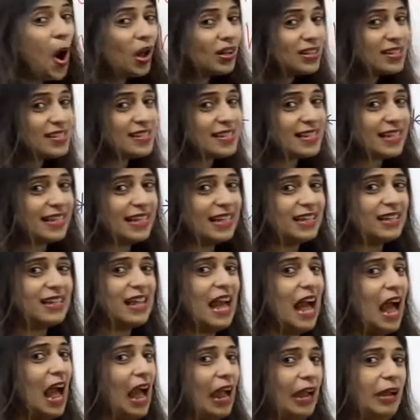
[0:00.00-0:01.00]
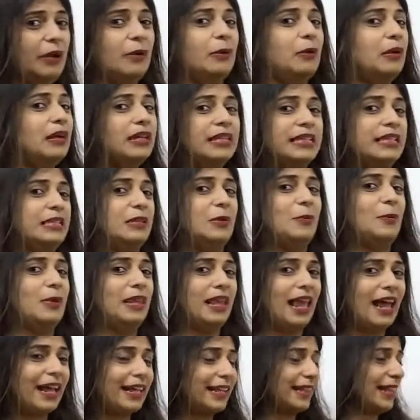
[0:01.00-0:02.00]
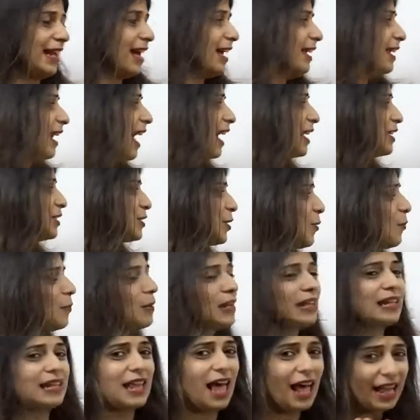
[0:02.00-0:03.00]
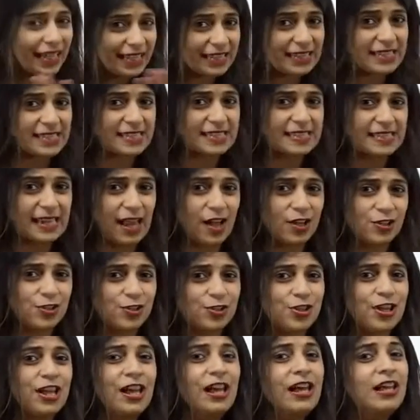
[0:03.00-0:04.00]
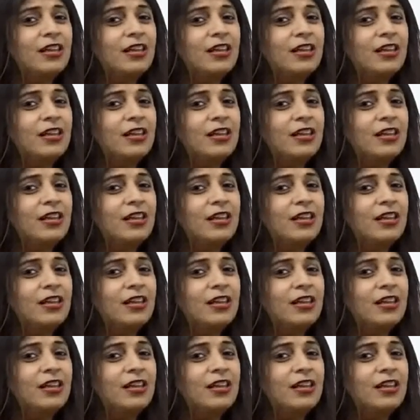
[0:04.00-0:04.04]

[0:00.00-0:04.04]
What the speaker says: honestly, I really don't like that. I don't like the slush.